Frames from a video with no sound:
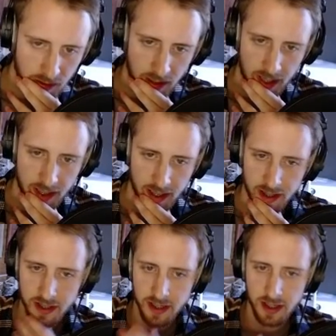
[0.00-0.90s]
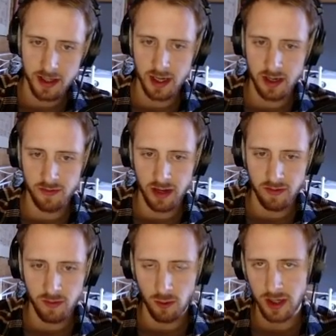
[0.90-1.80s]
at this kind of
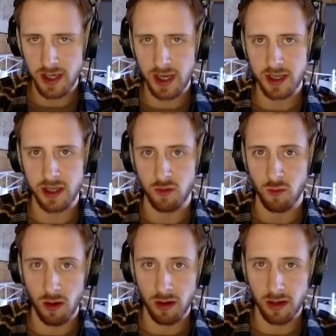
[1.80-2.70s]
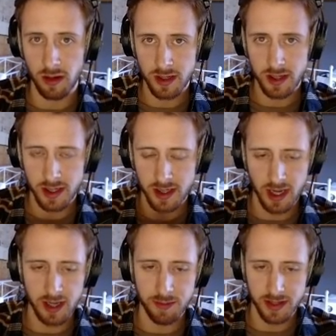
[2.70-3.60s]
level, all it takes is one
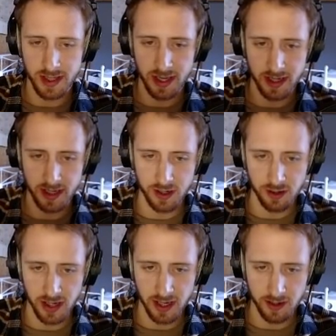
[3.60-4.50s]
slight mistake, and you're going to get